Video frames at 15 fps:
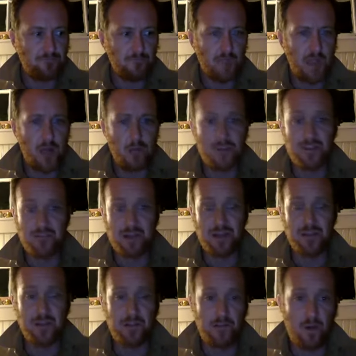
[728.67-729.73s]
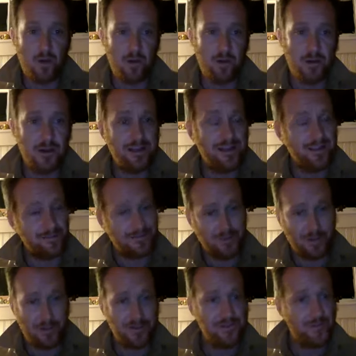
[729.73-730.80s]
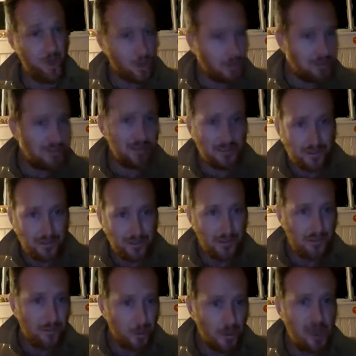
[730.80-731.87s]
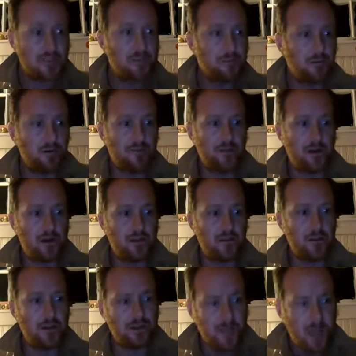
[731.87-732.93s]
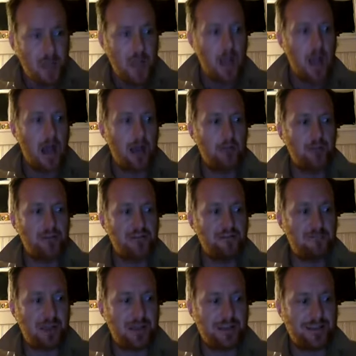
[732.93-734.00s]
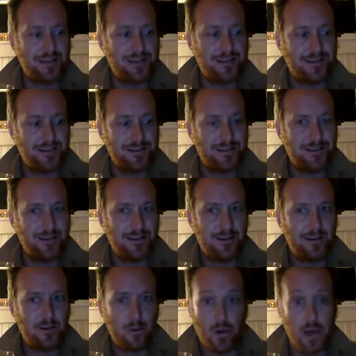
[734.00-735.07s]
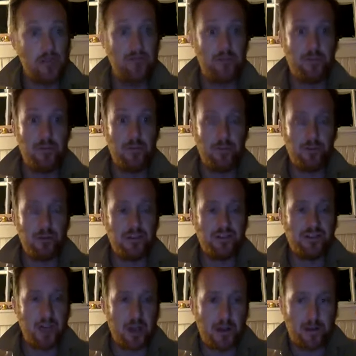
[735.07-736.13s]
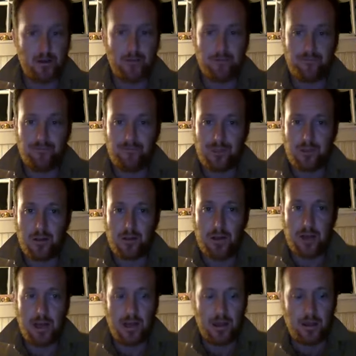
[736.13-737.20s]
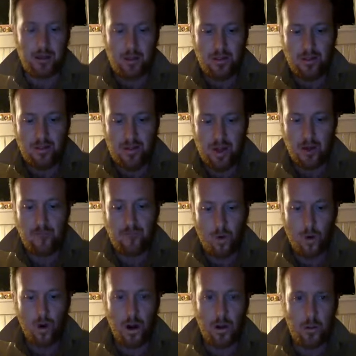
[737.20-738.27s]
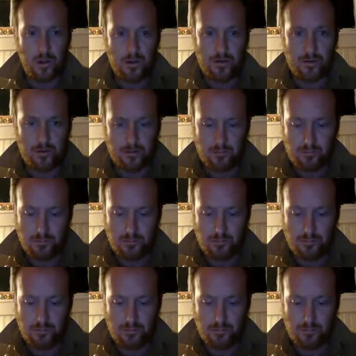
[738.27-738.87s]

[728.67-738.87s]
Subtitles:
I respect the vote, even though this vote was a little questionable in various ways. I respect the right of the people to decide. And therefore, I want to